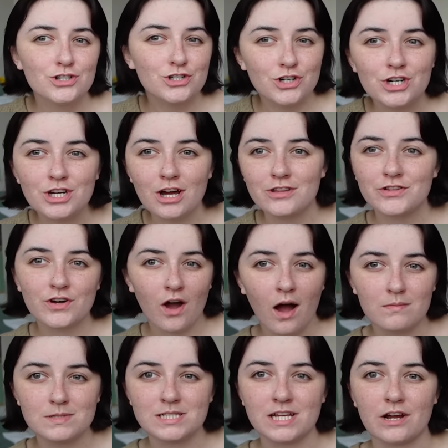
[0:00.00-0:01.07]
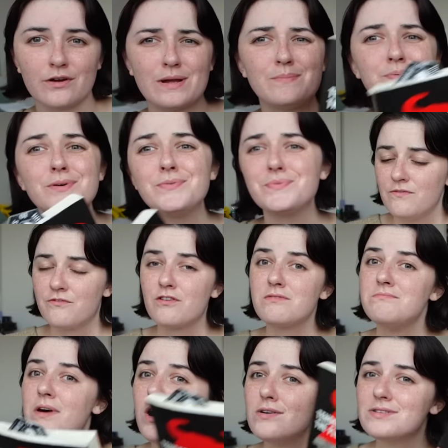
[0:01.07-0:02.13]
good on the commentary, but
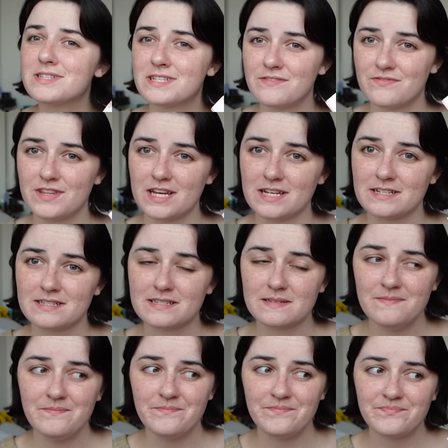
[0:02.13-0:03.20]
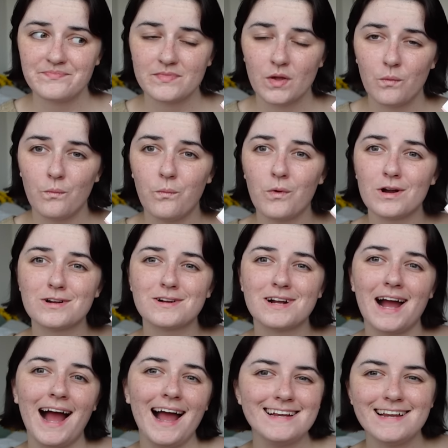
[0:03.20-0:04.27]
for most of this, we're
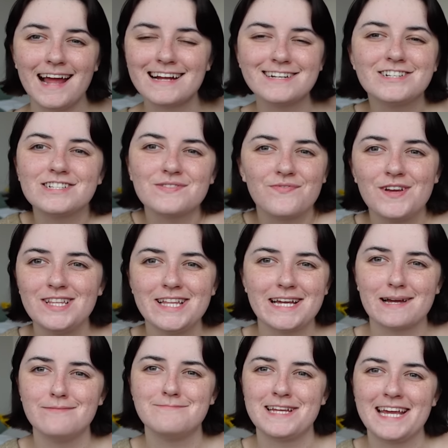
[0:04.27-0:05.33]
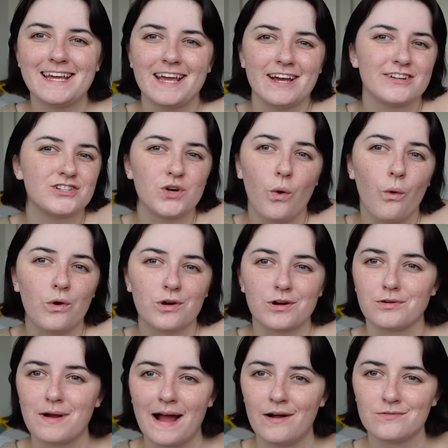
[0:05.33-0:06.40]
kind I just feel like I'm taking a
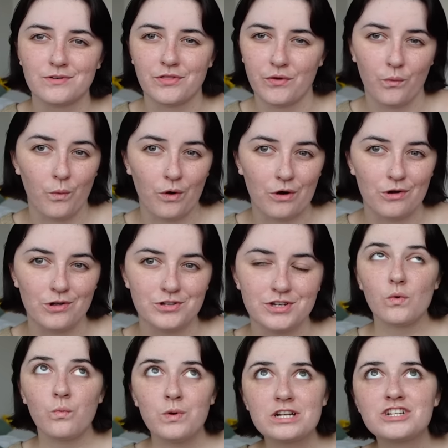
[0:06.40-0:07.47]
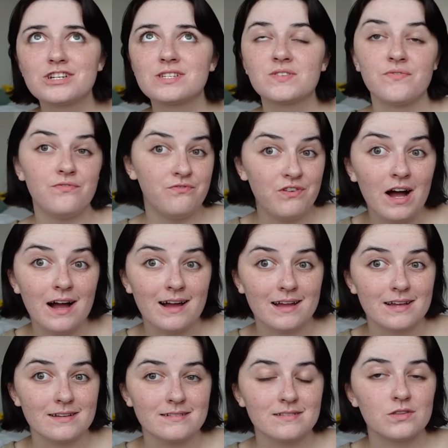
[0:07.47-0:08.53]
tour around the world, which is
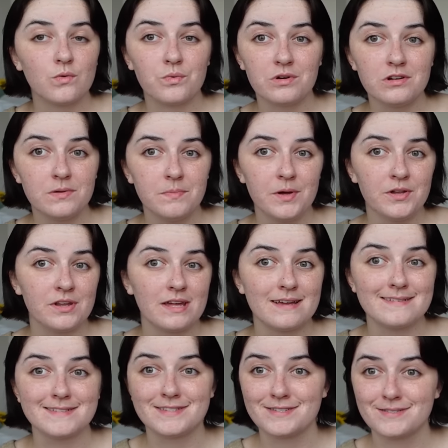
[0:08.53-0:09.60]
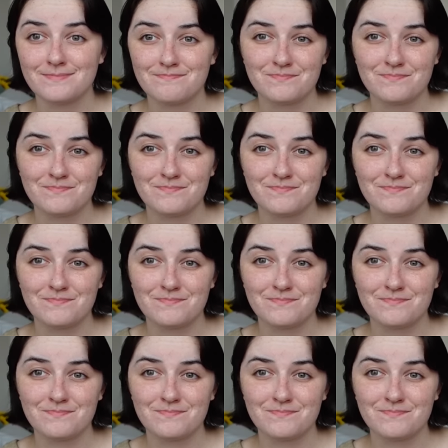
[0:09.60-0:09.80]
fine. The world building is